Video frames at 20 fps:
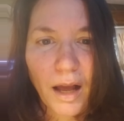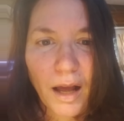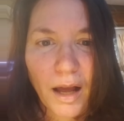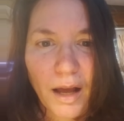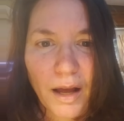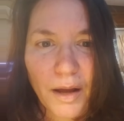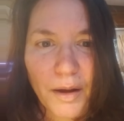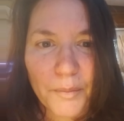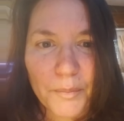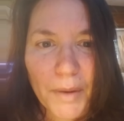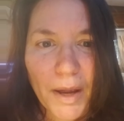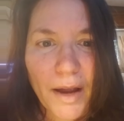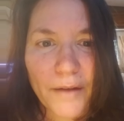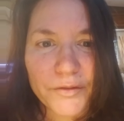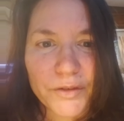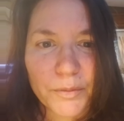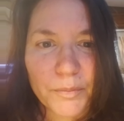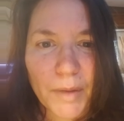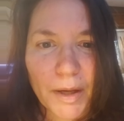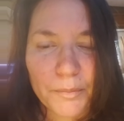um,
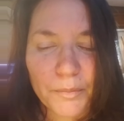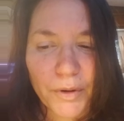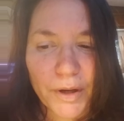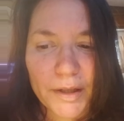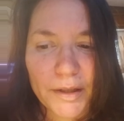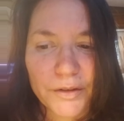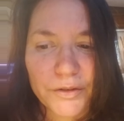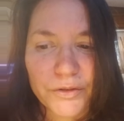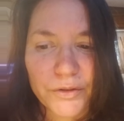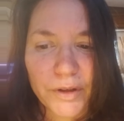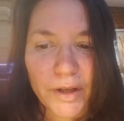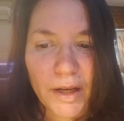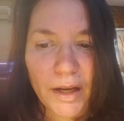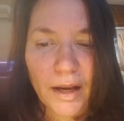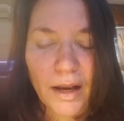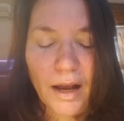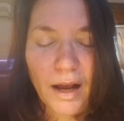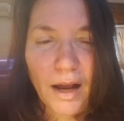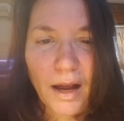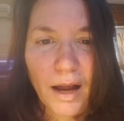after my brain
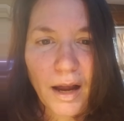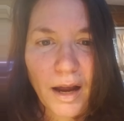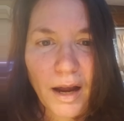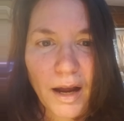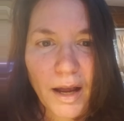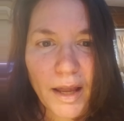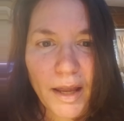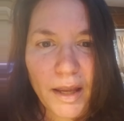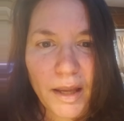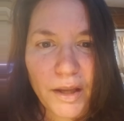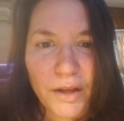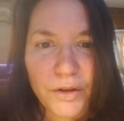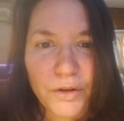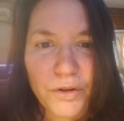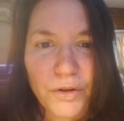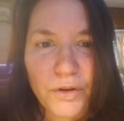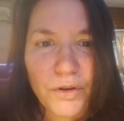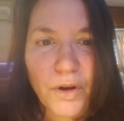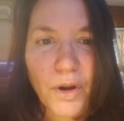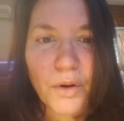injury, I
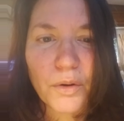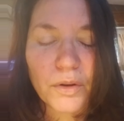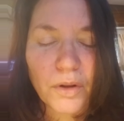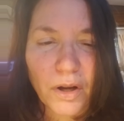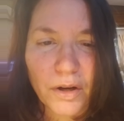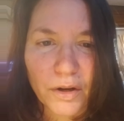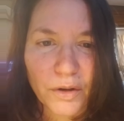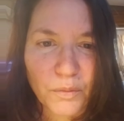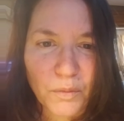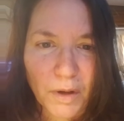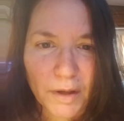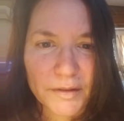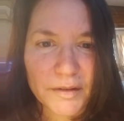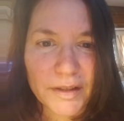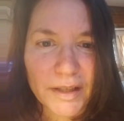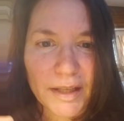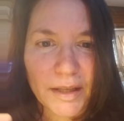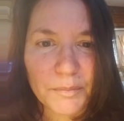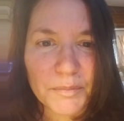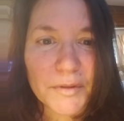no longer want to
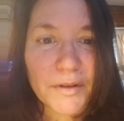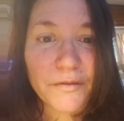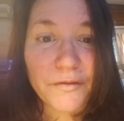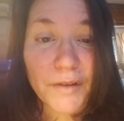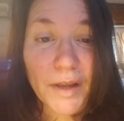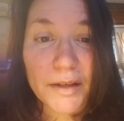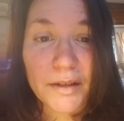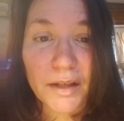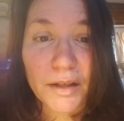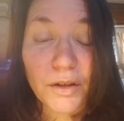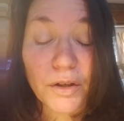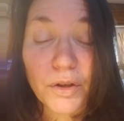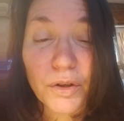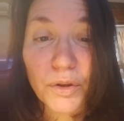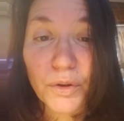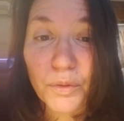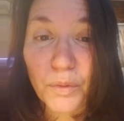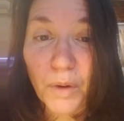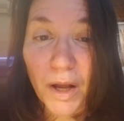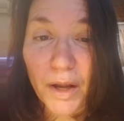keep defending
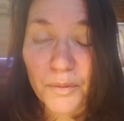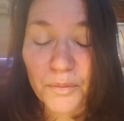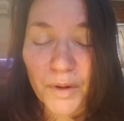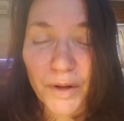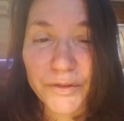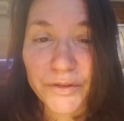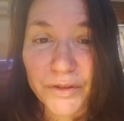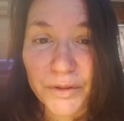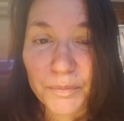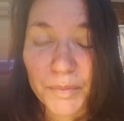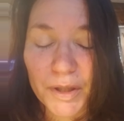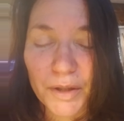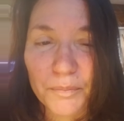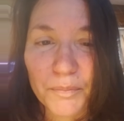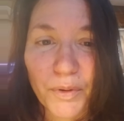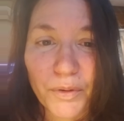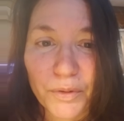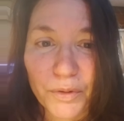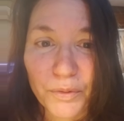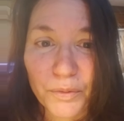who I was to
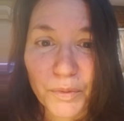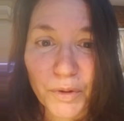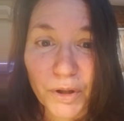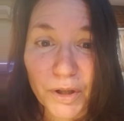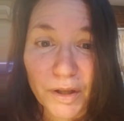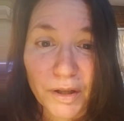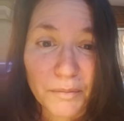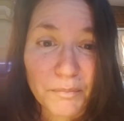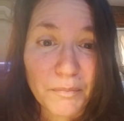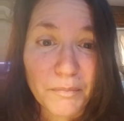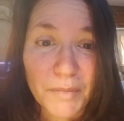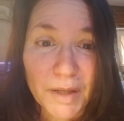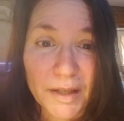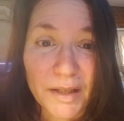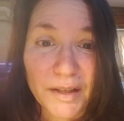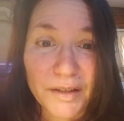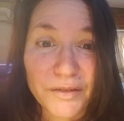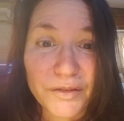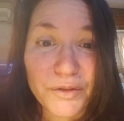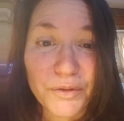people who were
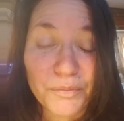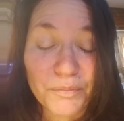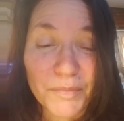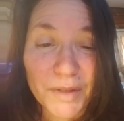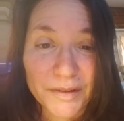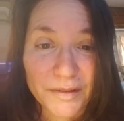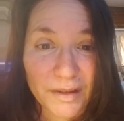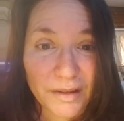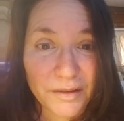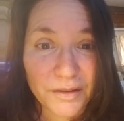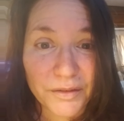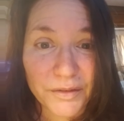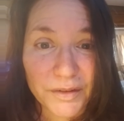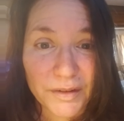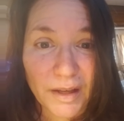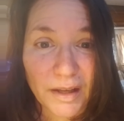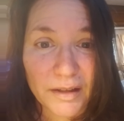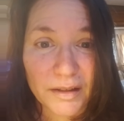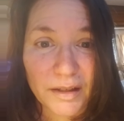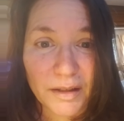committed to
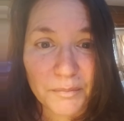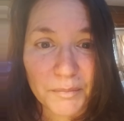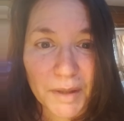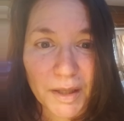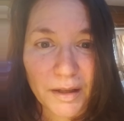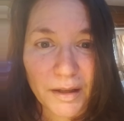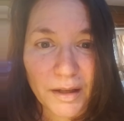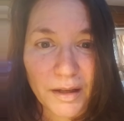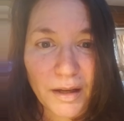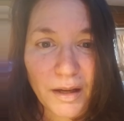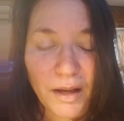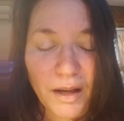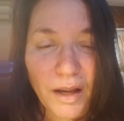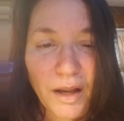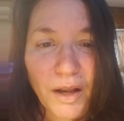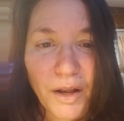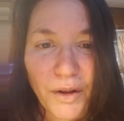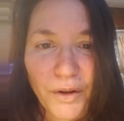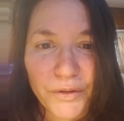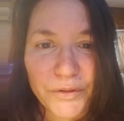misunderstanding me.
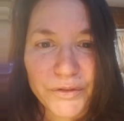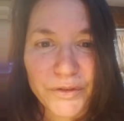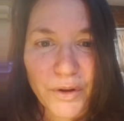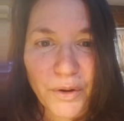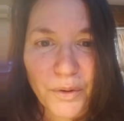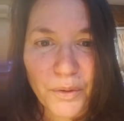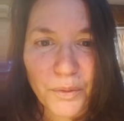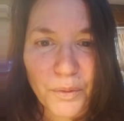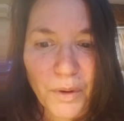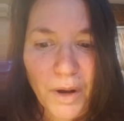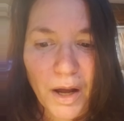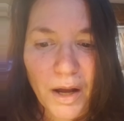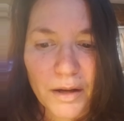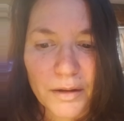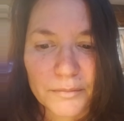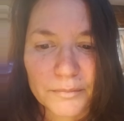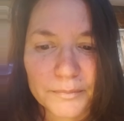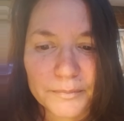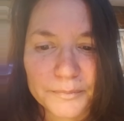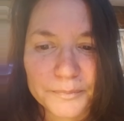So
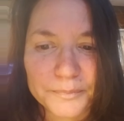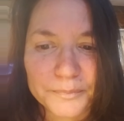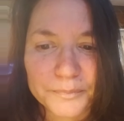um,